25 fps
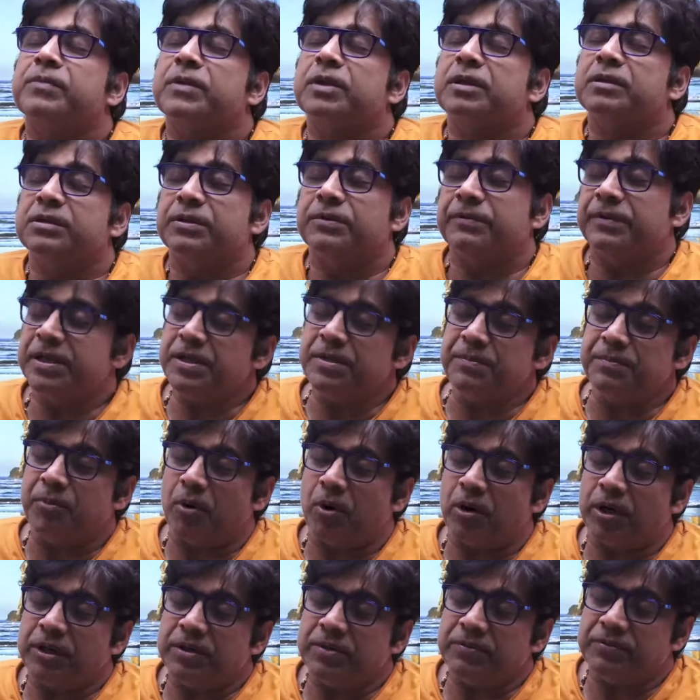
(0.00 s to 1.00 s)
The very
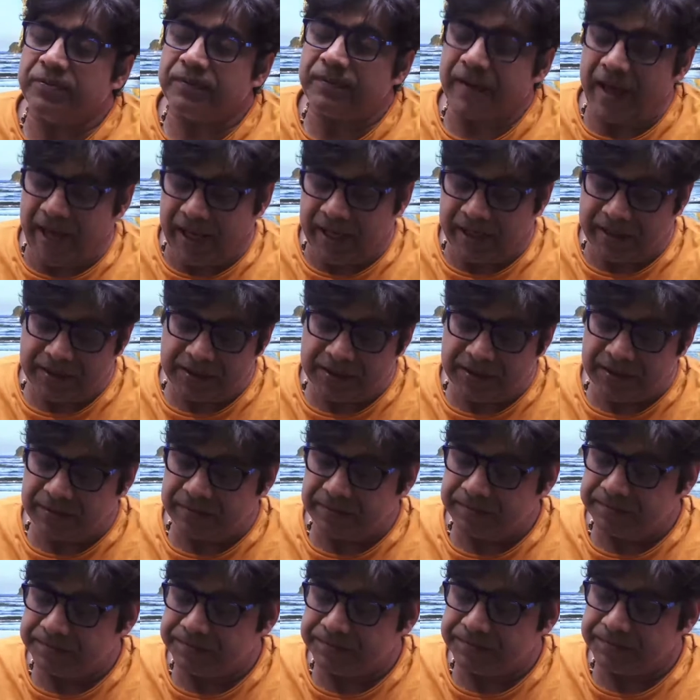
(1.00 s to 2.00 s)
important fact
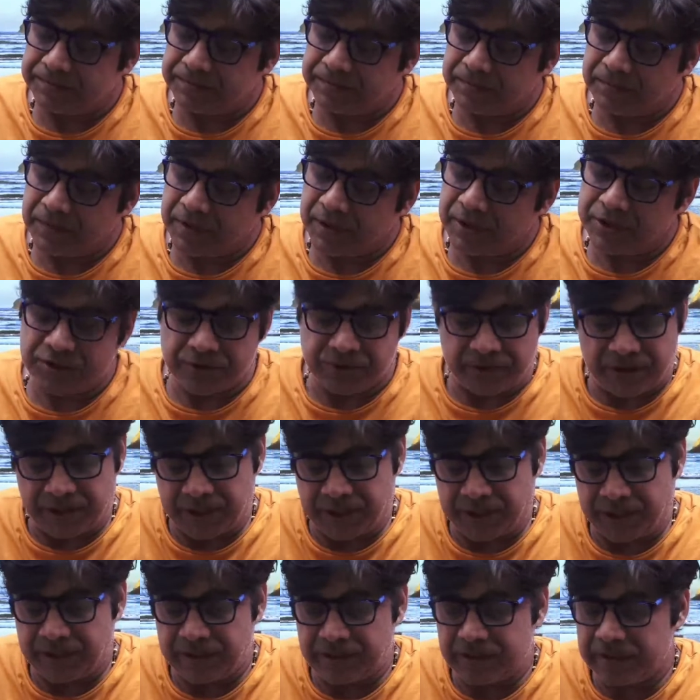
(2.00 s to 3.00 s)

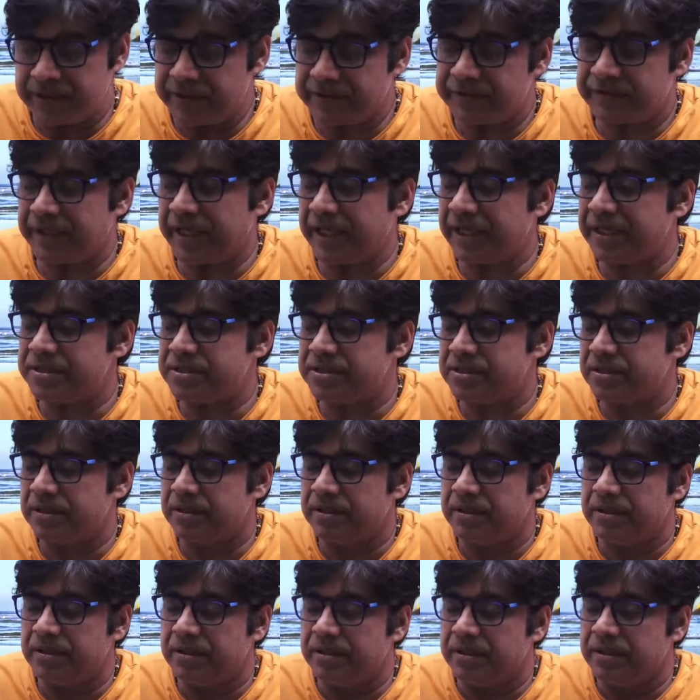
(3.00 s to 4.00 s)
today is that
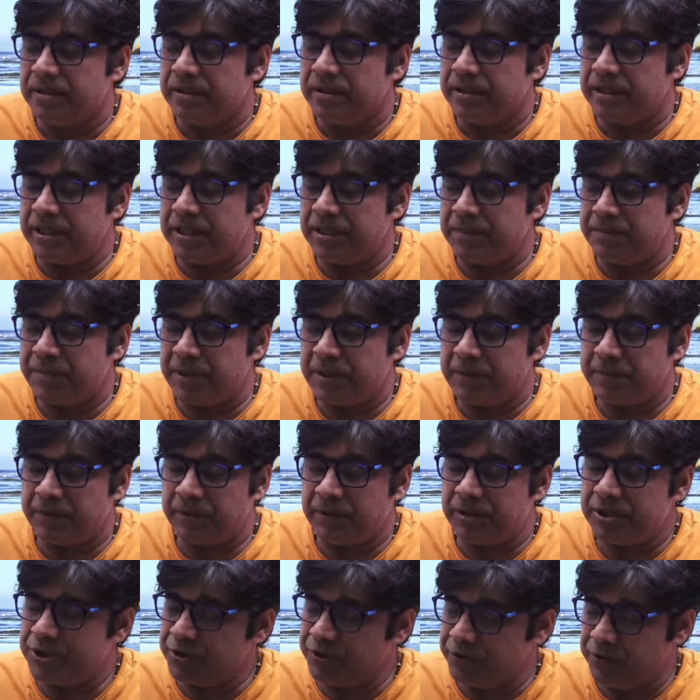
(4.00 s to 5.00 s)
in
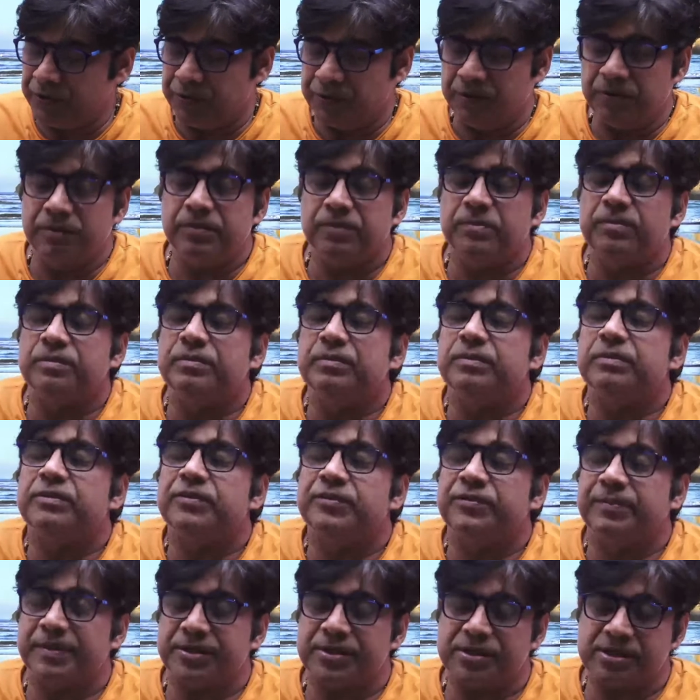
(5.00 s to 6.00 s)
paper 2,
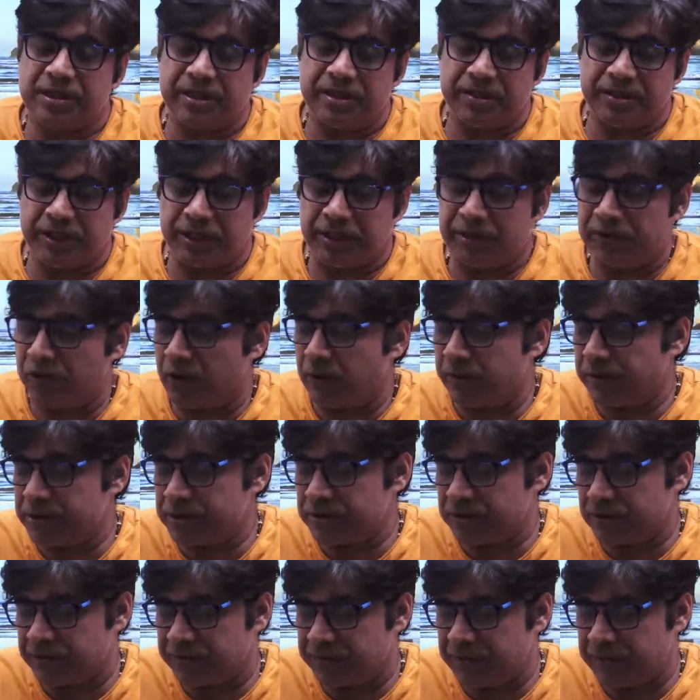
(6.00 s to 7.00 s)
especially the economic
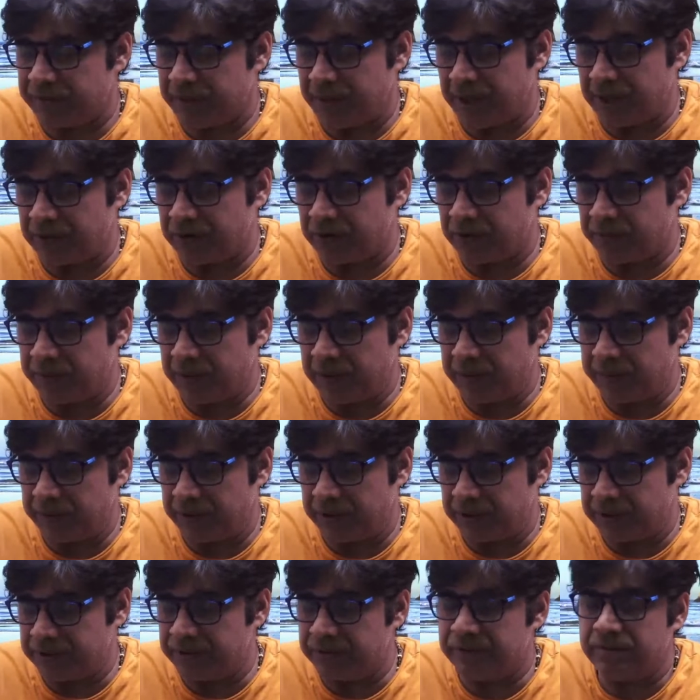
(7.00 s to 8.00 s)
geography part of
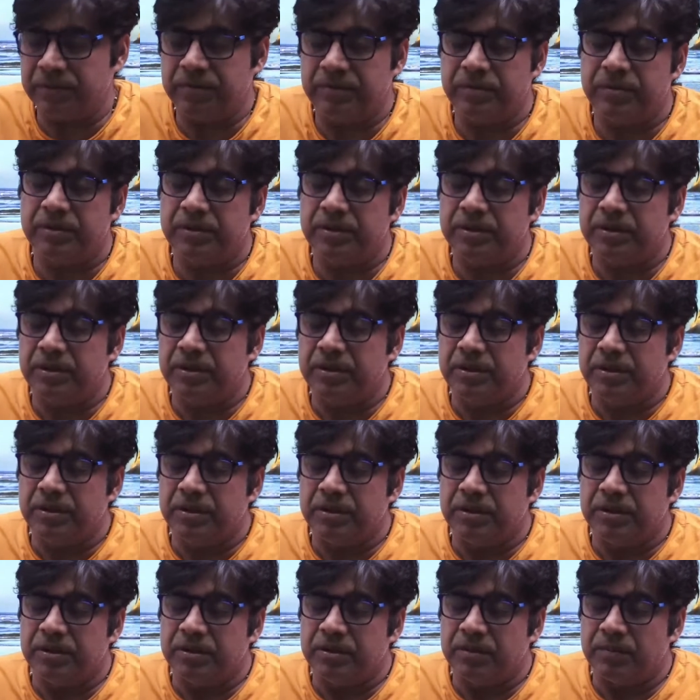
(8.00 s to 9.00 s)
paper 2,
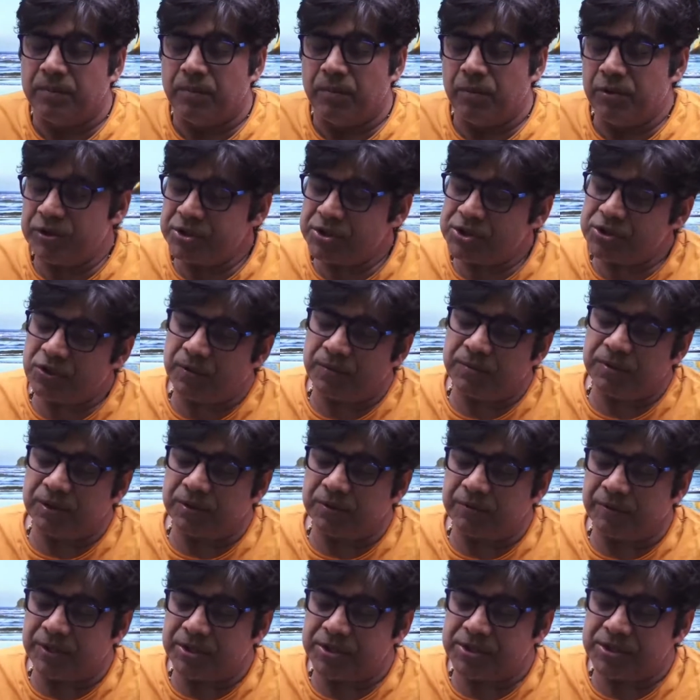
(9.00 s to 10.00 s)
most of the
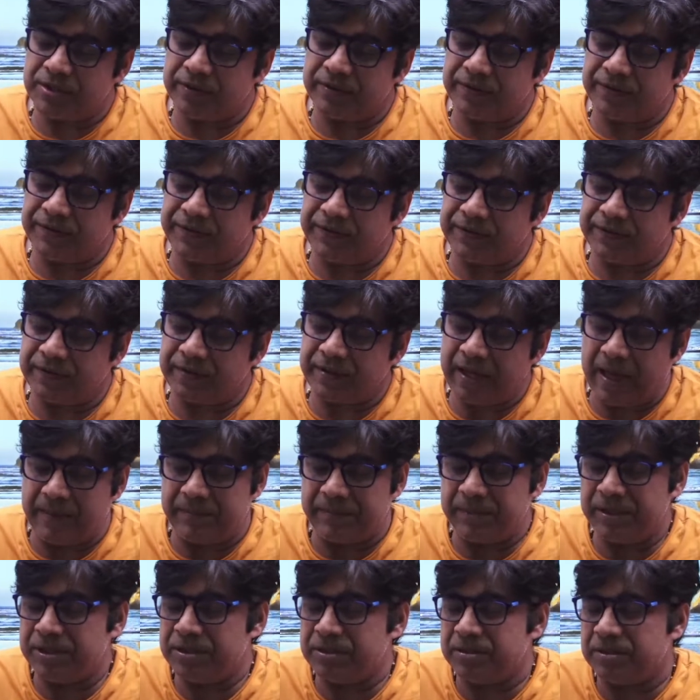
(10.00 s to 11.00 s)
questions have
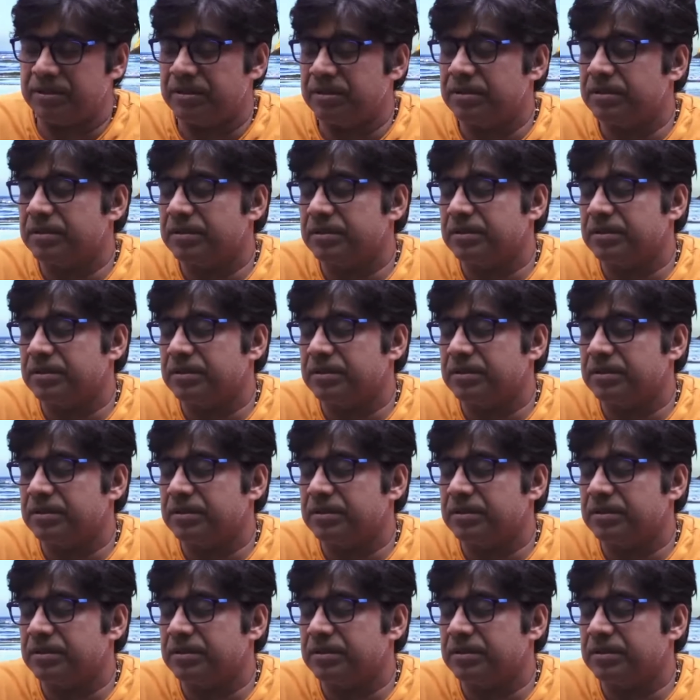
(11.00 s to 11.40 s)
been